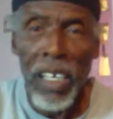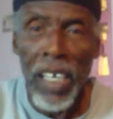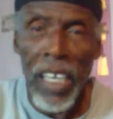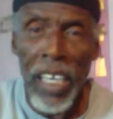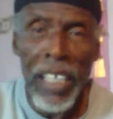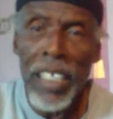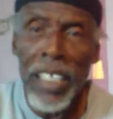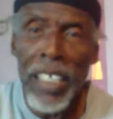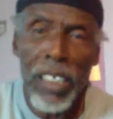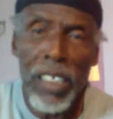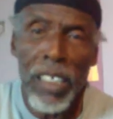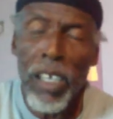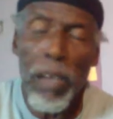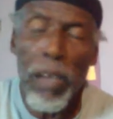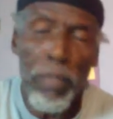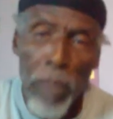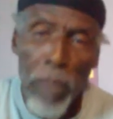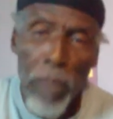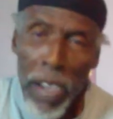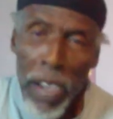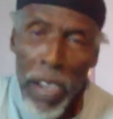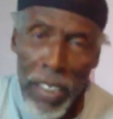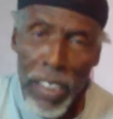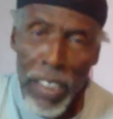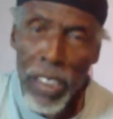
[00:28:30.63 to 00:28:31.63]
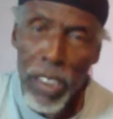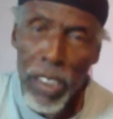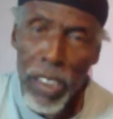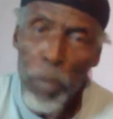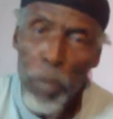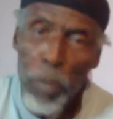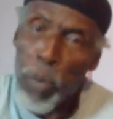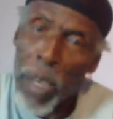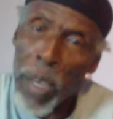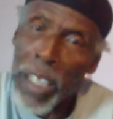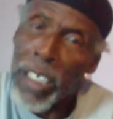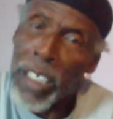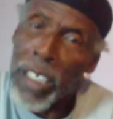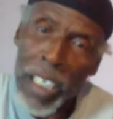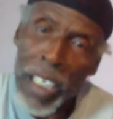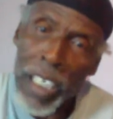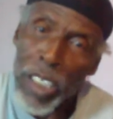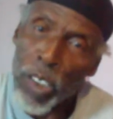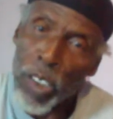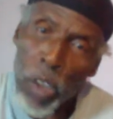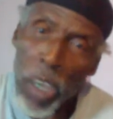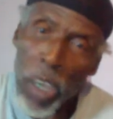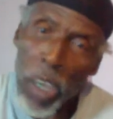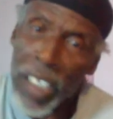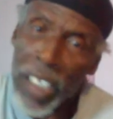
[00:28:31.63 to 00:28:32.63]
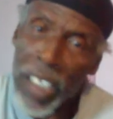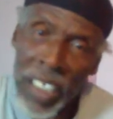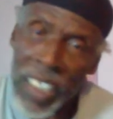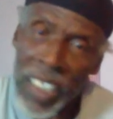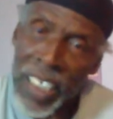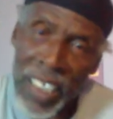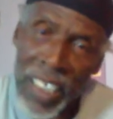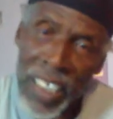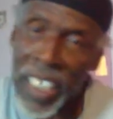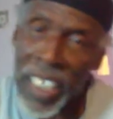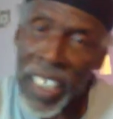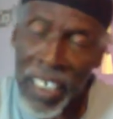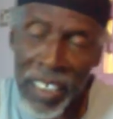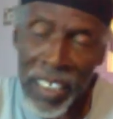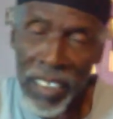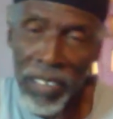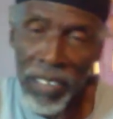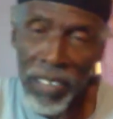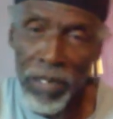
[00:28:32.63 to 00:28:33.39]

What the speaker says: in his comparison to bring things down to the state.